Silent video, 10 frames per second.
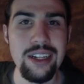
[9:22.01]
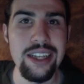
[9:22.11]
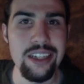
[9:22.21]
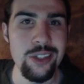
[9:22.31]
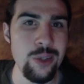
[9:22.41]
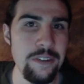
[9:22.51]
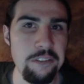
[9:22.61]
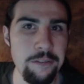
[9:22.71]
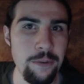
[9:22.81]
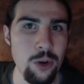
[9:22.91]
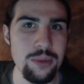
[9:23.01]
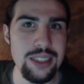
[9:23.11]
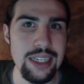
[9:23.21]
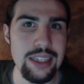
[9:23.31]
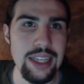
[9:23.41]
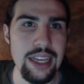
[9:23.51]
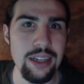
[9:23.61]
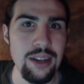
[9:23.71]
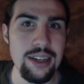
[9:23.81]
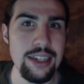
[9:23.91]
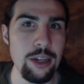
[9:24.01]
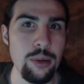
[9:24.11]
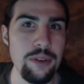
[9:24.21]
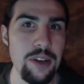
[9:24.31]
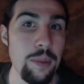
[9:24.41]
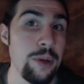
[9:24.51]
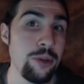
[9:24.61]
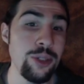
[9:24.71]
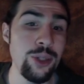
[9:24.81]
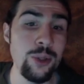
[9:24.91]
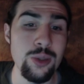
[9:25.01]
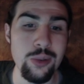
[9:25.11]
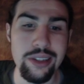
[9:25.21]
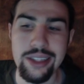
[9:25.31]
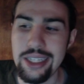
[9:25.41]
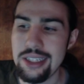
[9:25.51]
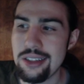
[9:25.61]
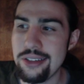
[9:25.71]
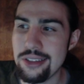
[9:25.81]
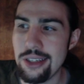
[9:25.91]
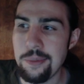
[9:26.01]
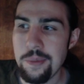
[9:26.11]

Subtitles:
like two different forms like they did with Mewtwo sort of thing, because,